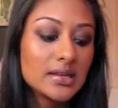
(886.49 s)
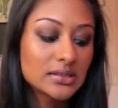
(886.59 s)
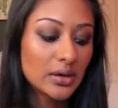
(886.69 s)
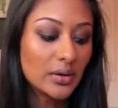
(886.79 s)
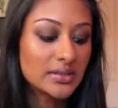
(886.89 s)

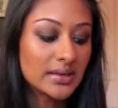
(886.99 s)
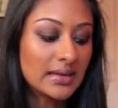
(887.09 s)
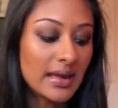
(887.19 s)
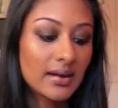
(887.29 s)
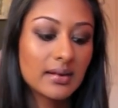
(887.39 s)
So to
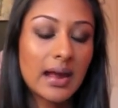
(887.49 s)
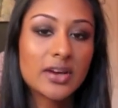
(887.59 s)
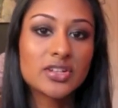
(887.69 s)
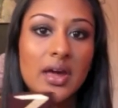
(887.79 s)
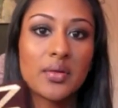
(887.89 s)
get an
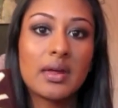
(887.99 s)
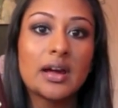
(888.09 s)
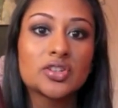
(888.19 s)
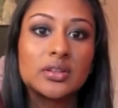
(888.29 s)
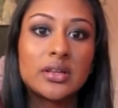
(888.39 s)
eyeshadow that
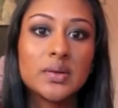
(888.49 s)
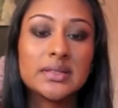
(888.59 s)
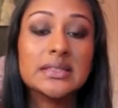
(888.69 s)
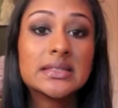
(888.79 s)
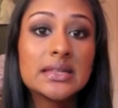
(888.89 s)
actually you
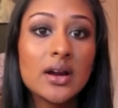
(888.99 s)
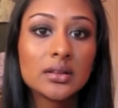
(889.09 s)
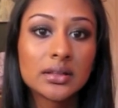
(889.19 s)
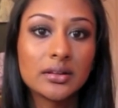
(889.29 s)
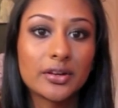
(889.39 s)
can see
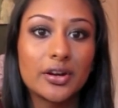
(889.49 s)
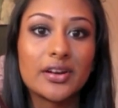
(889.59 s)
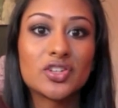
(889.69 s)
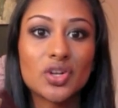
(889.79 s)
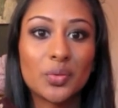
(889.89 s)
all the glitter
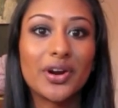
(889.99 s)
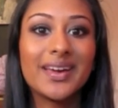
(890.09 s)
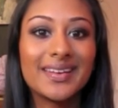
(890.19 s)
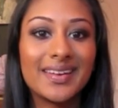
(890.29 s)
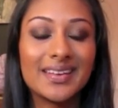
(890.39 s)
and shimmer
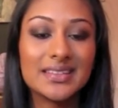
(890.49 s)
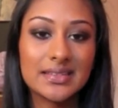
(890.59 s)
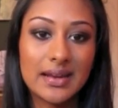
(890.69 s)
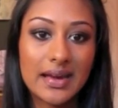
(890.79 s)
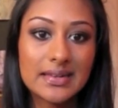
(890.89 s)
in it is
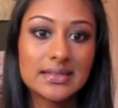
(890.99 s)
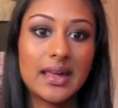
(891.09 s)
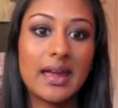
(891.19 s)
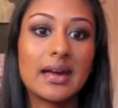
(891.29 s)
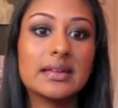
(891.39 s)
nice,
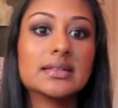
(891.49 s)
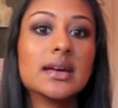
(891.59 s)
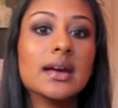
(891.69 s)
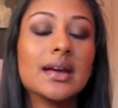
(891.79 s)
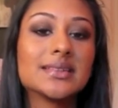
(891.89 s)
and
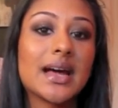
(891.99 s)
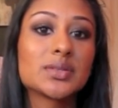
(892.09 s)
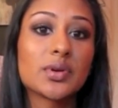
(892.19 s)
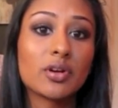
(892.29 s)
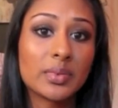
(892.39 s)

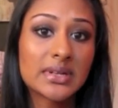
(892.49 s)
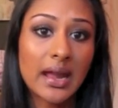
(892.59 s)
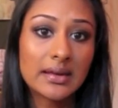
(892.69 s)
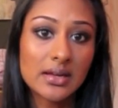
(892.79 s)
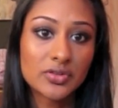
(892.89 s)
that's what Urban
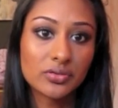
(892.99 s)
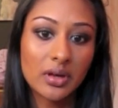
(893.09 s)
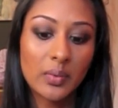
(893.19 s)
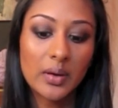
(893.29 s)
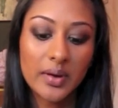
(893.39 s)
Decay does really well.